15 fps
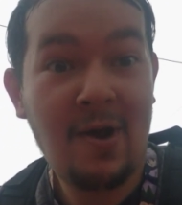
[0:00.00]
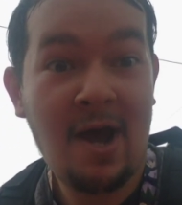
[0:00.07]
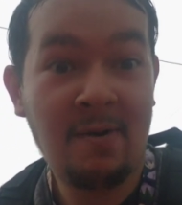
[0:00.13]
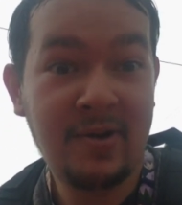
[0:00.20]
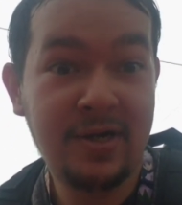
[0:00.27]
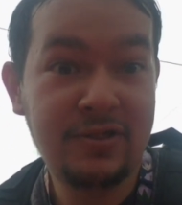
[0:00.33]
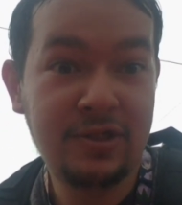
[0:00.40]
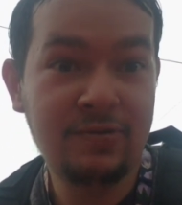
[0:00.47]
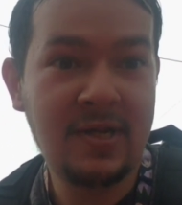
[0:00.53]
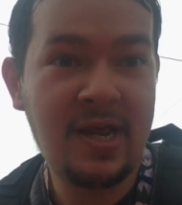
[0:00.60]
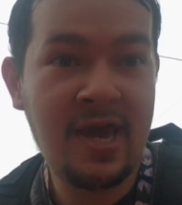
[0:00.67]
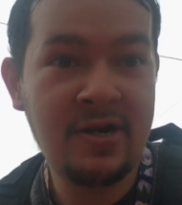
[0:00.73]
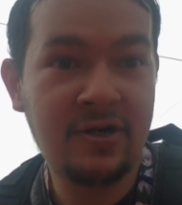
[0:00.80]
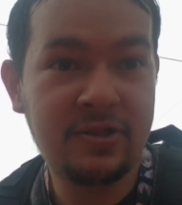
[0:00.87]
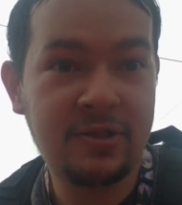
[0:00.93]
I'm going to do an
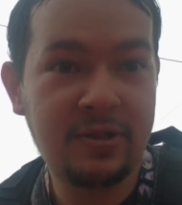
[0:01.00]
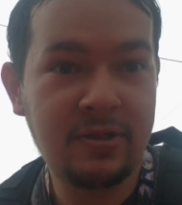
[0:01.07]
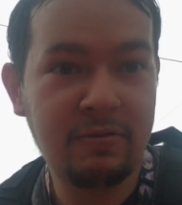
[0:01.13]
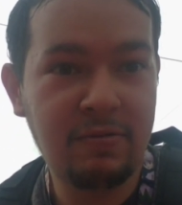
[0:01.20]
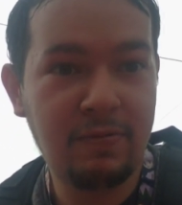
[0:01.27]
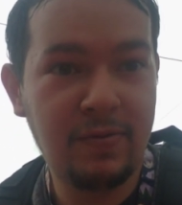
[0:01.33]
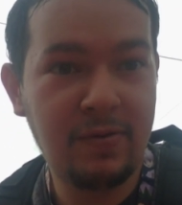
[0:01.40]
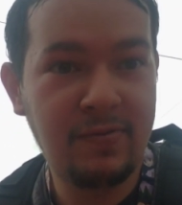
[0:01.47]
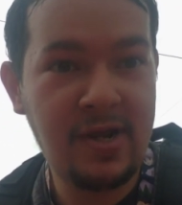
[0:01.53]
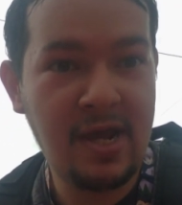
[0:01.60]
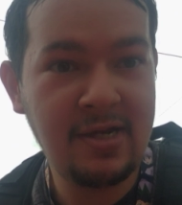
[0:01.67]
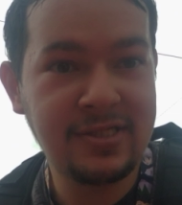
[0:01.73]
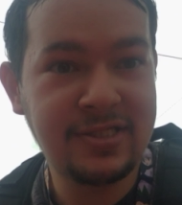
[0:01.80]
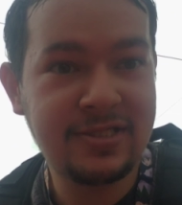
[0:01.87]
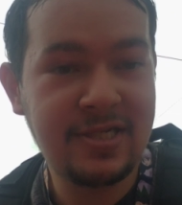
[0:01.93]
energy drink review
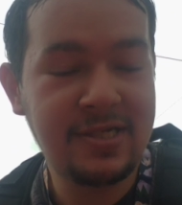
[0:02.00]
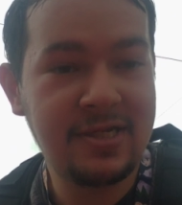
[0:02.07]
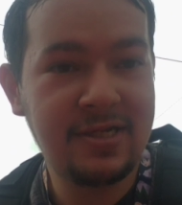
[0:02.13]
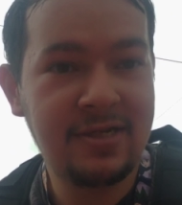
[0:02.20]
next.